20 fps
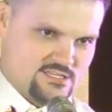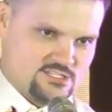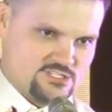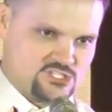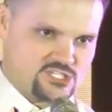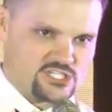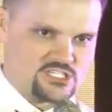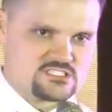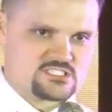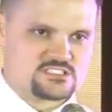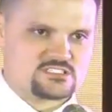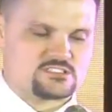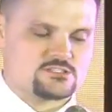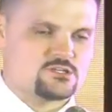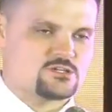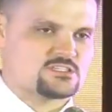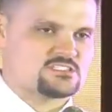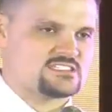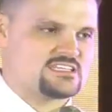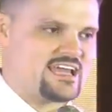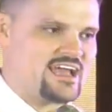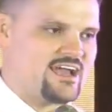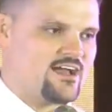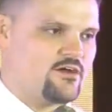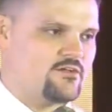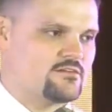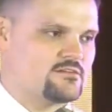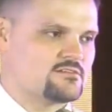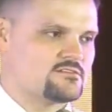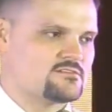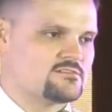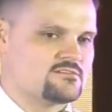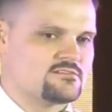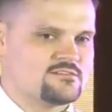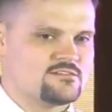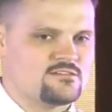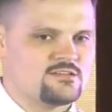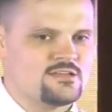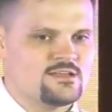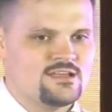Jesus looks down
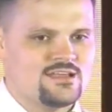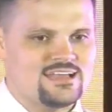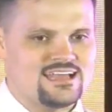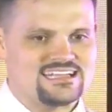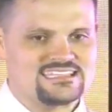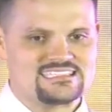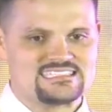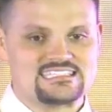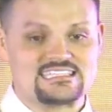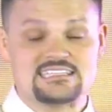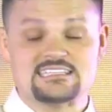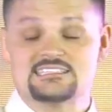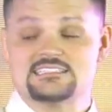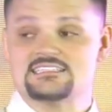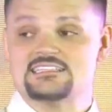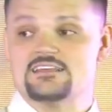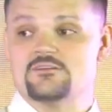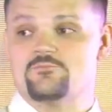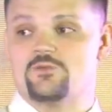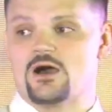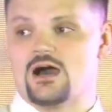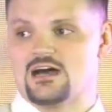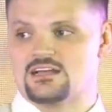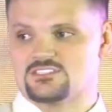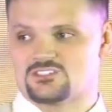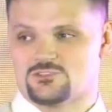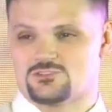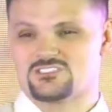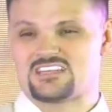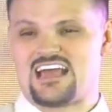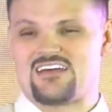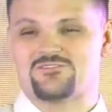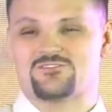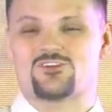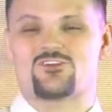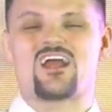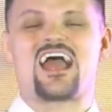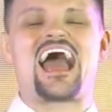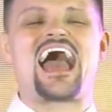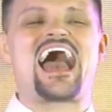and sees the apostles after
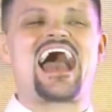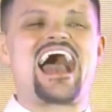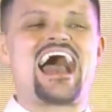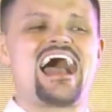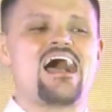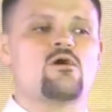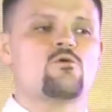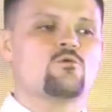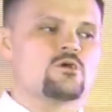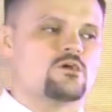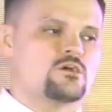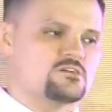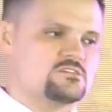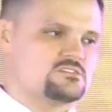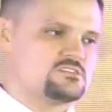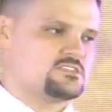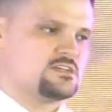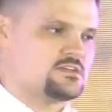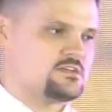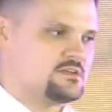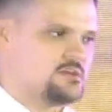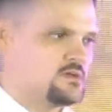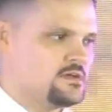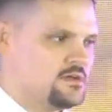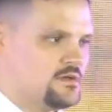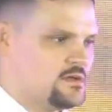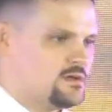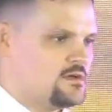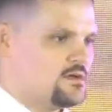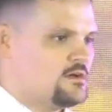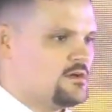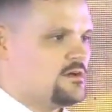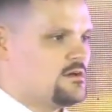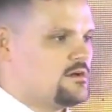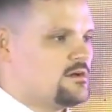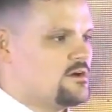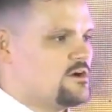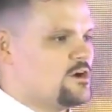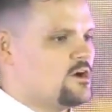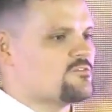hours
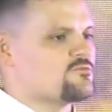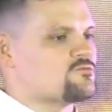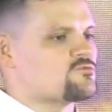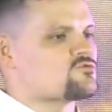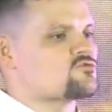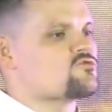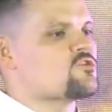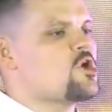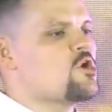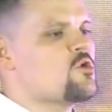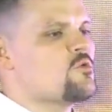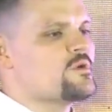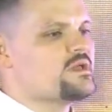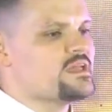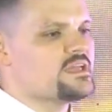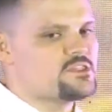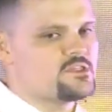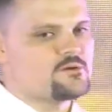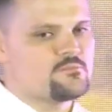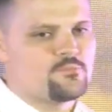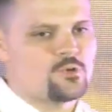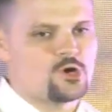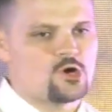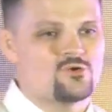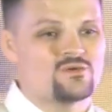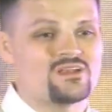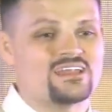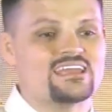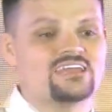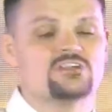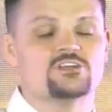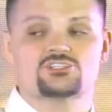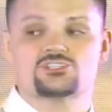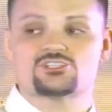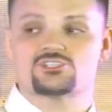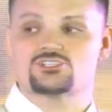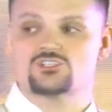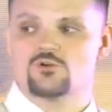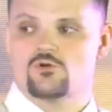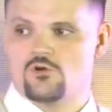of rowing in the boat in a
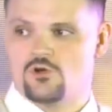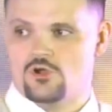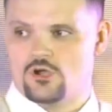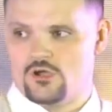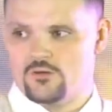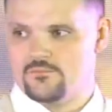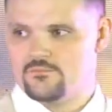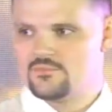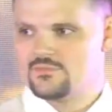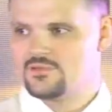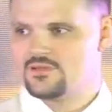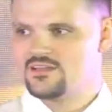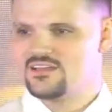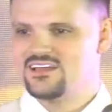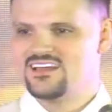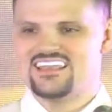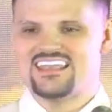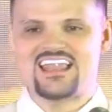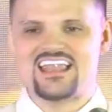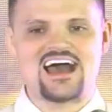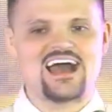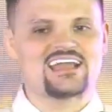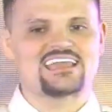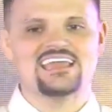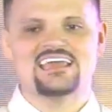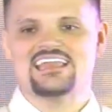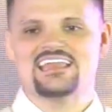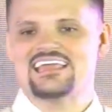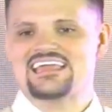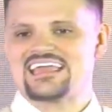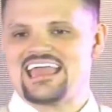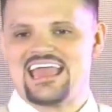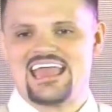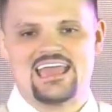storm, not getting